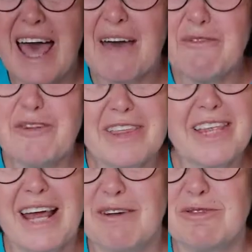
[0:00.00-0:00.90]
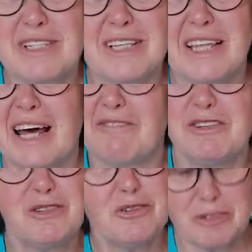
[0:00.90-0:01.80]
everything else in life
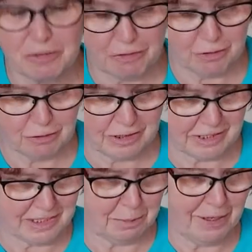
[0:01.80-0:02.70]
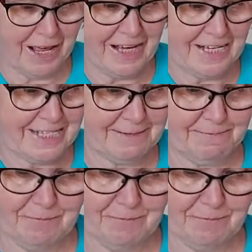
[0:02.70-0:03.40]
sort of falls into place.